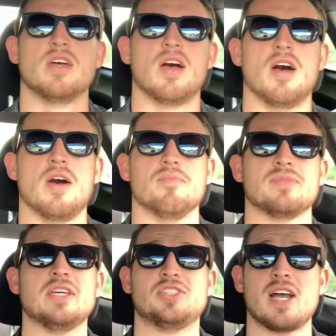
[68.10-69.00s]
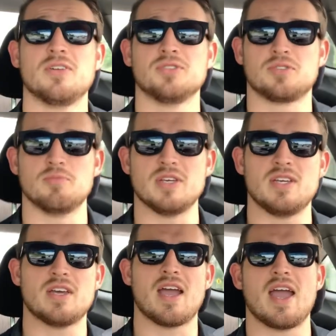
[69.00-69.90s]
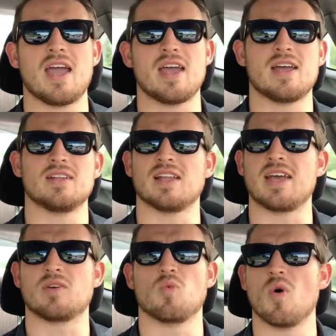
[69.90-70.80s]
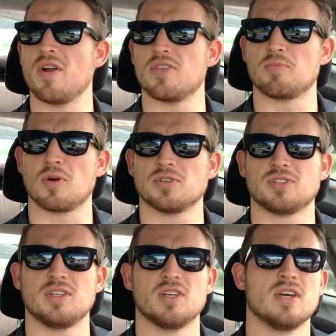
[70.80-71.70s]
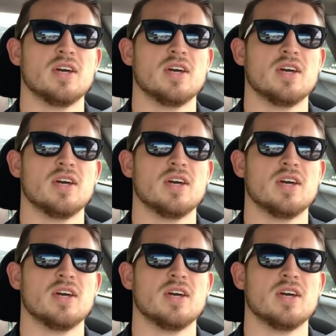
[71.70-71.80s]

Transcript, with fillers: Um, he challenged me and like one other person